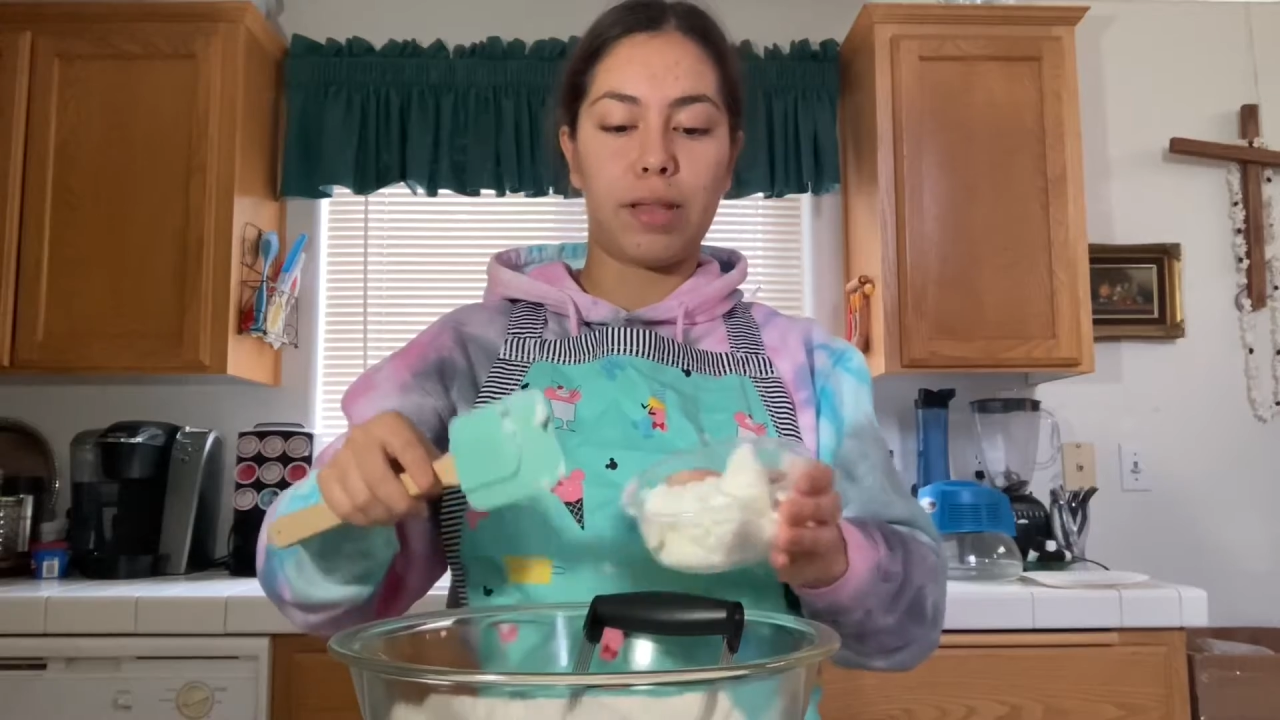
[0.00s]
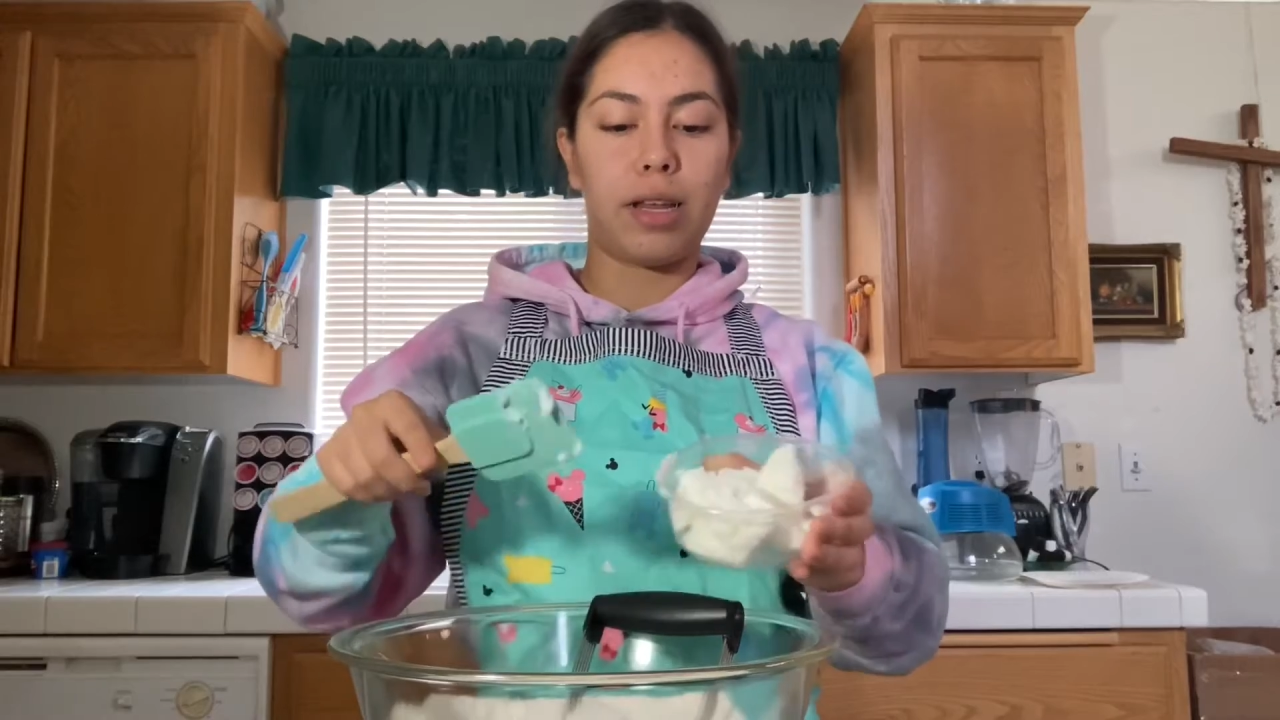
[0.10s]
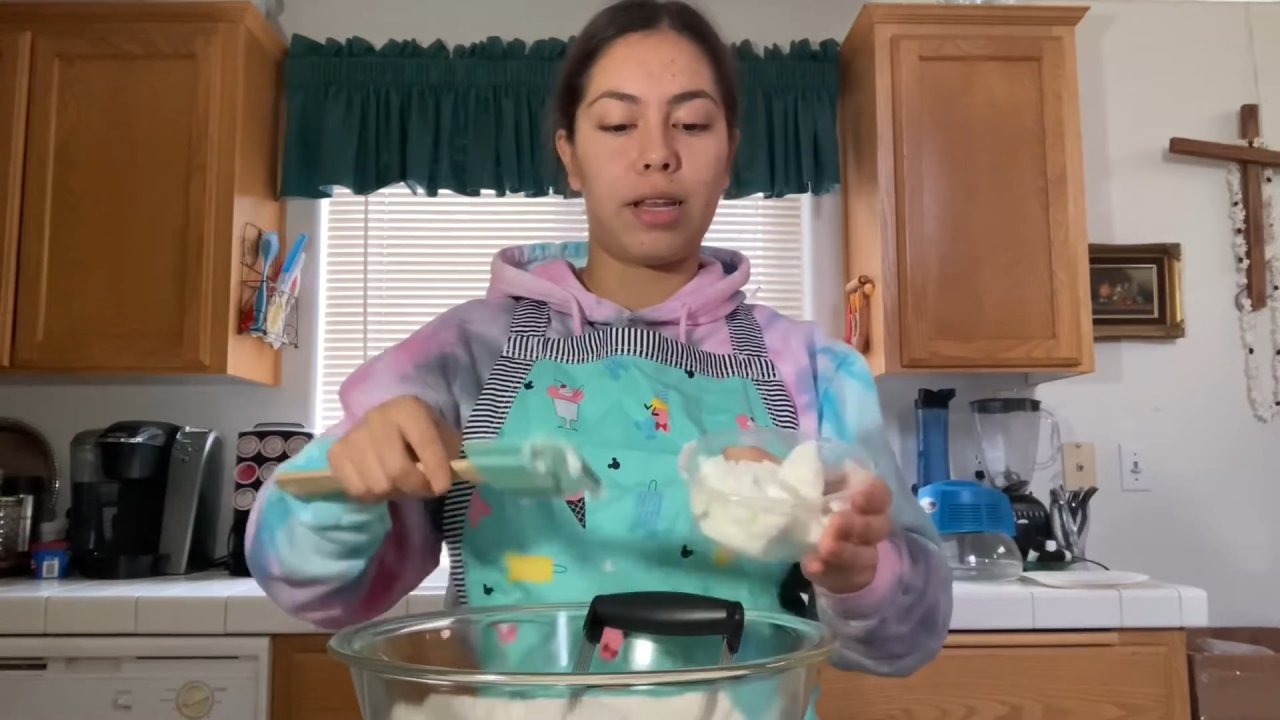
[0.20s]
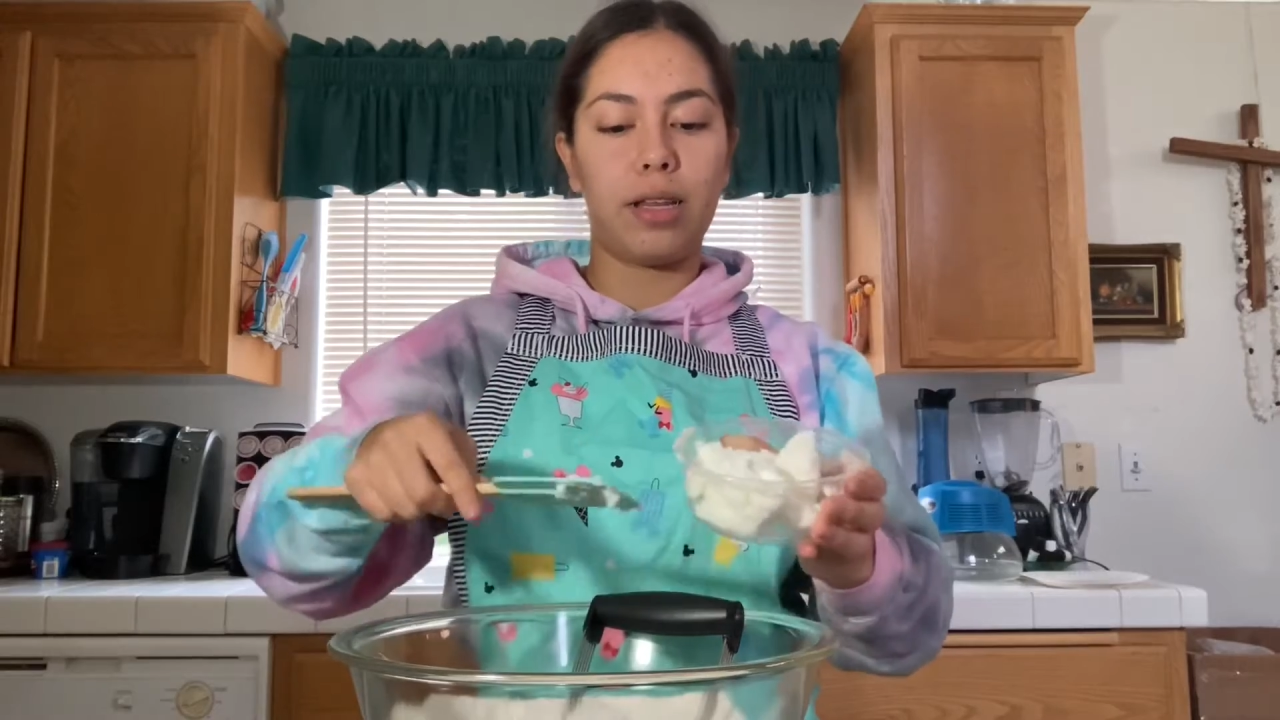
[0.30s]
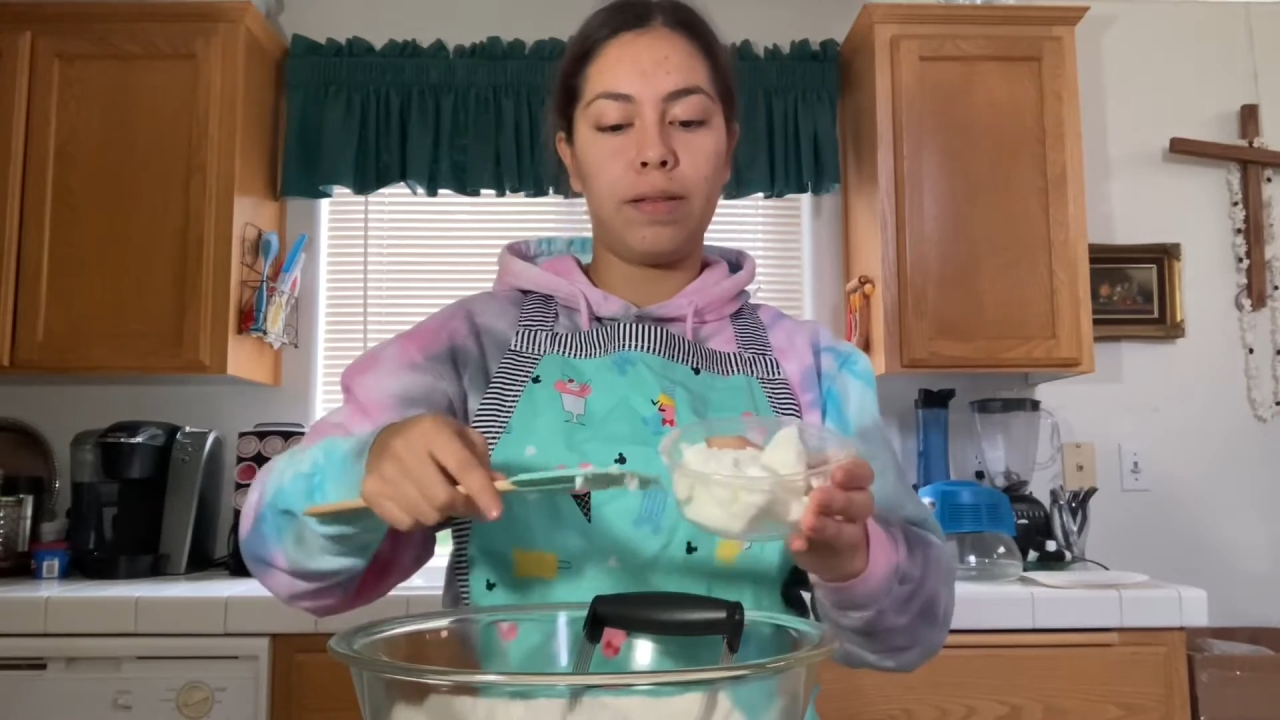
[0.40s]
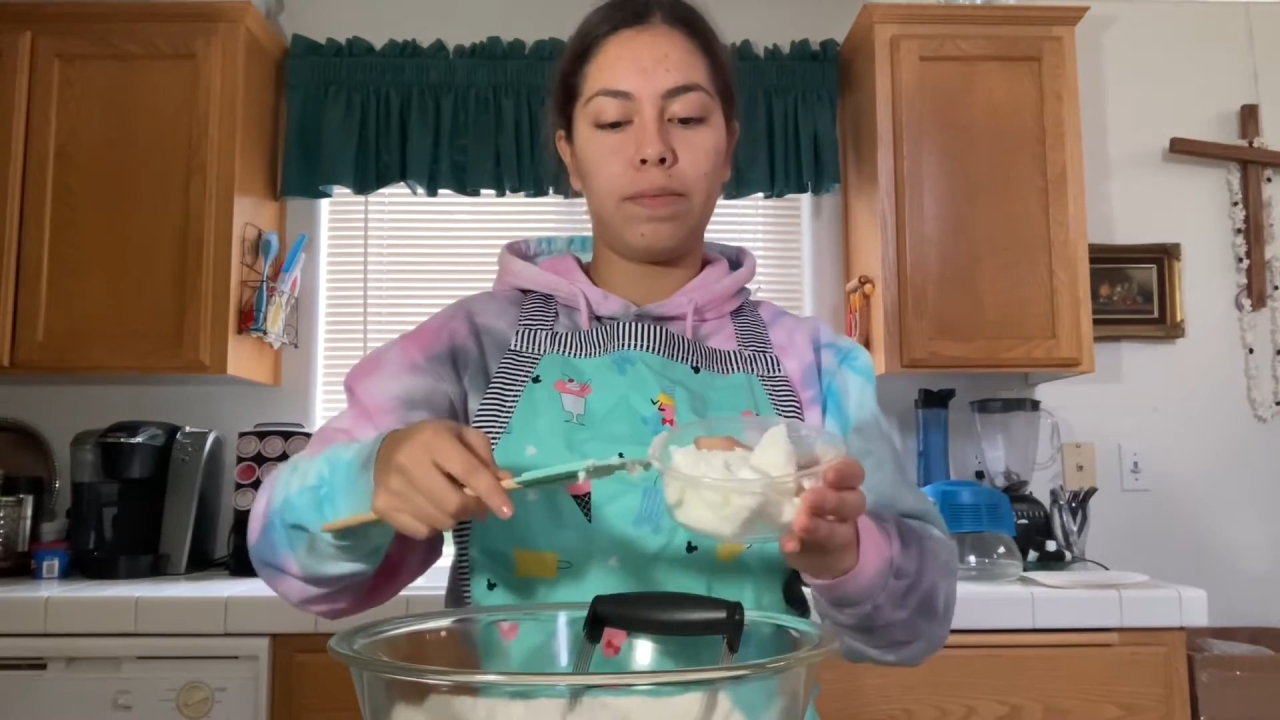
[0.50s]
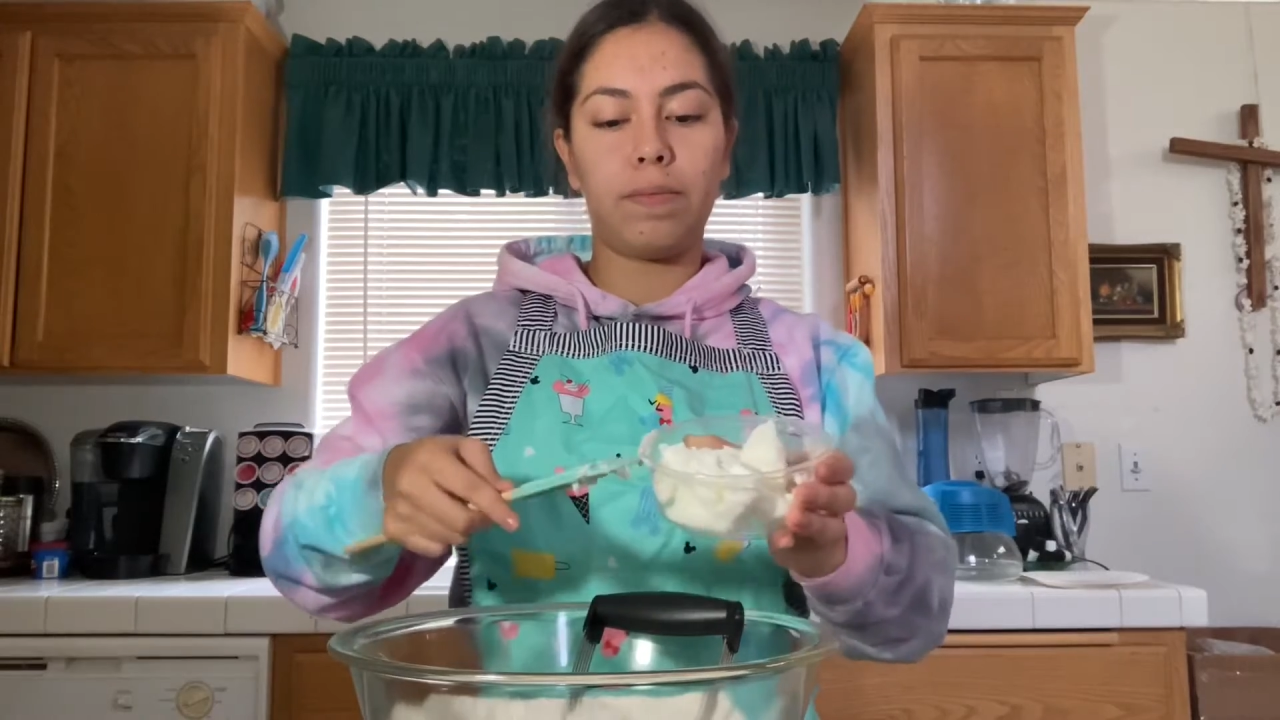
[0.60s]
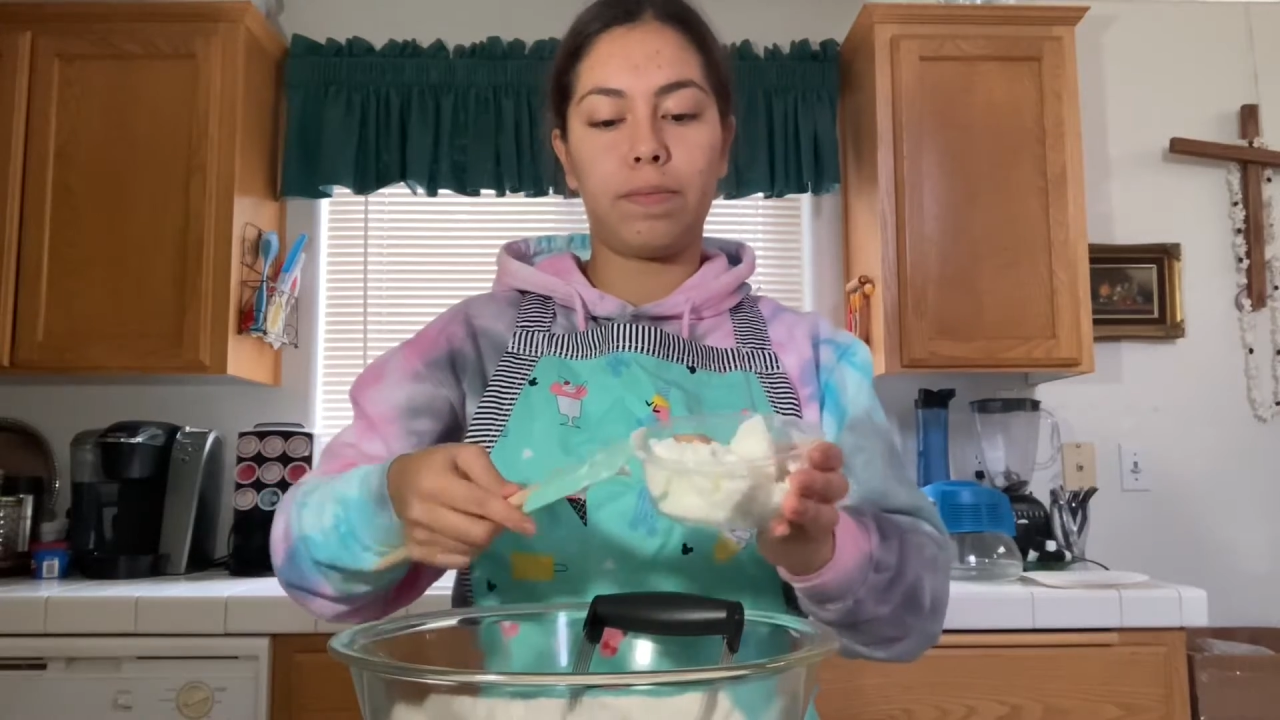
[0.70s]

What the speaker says: and then